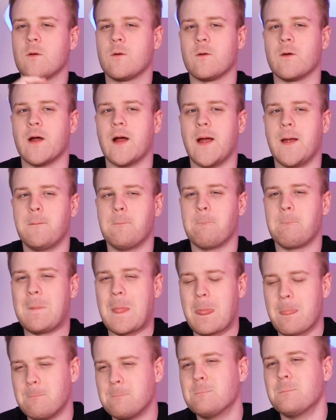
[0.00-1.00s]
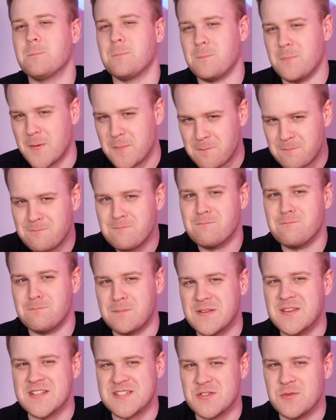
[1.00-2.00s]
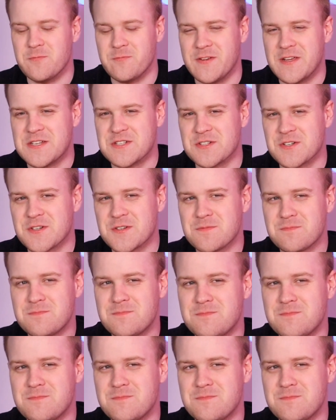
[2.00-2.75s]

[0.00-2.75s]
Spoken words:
crime, but the zoom feature.